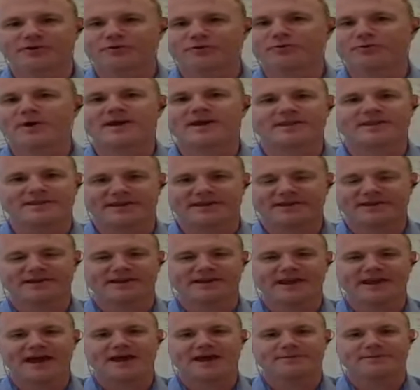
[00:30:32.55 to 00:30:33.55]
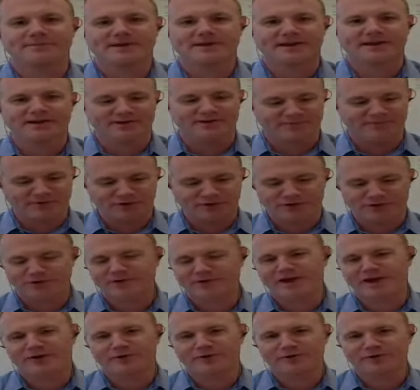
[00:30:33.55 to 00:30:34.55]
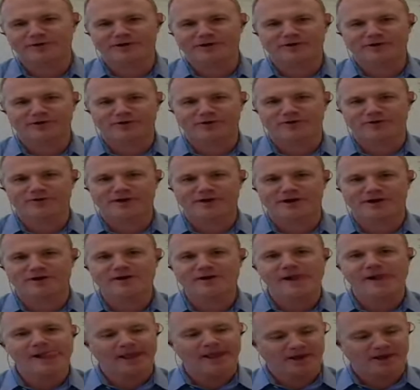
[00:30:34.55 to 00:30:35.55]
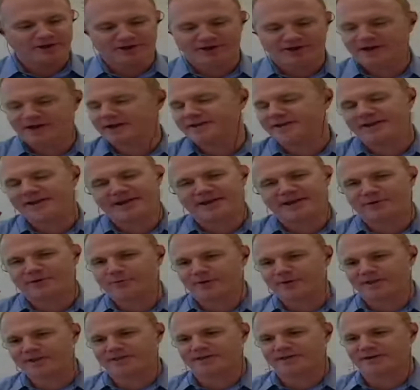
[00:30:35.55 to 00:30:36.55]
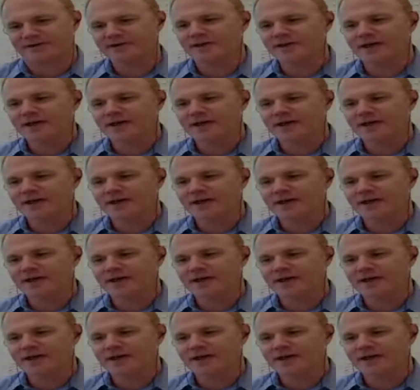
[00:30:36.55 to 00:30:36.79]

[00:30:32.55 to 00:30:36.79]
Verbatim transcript: great thing to get because if you learn that early in your career, you're going to take it with you.